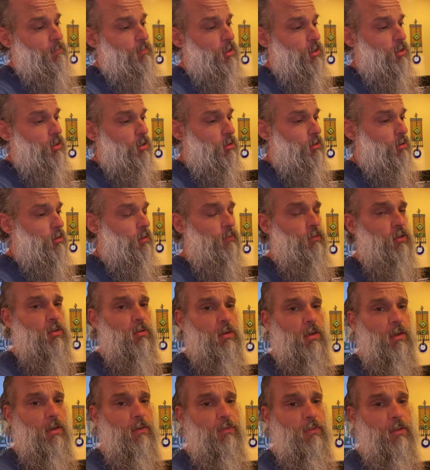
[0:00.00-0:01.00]
to you if
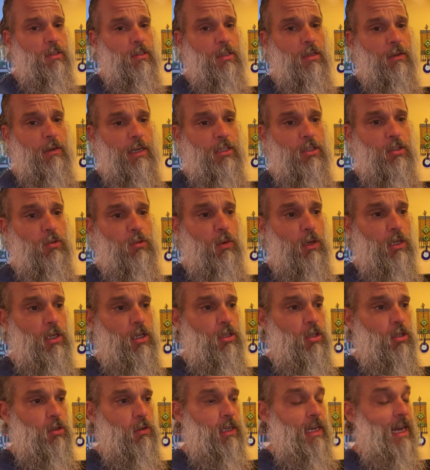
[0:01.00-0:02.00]
you if you know how you want
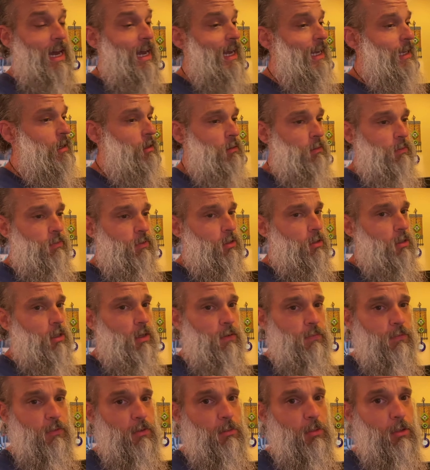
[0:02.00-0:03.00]
to do it. I don't feel
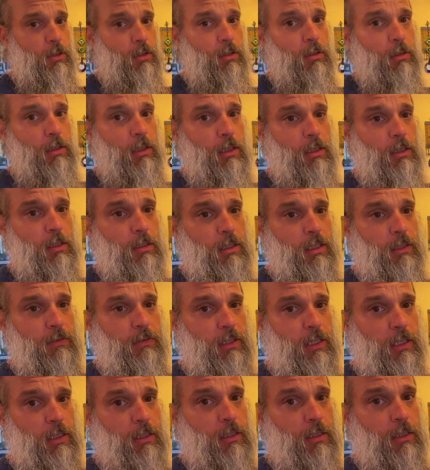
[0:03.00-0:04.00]
comfortable uh,
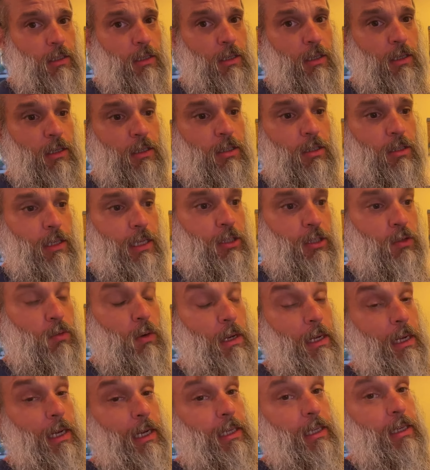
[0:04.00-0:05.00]
giving it, so that's
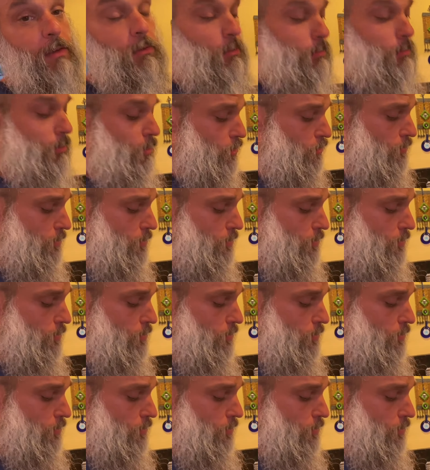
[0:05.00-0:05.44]
why I give the bone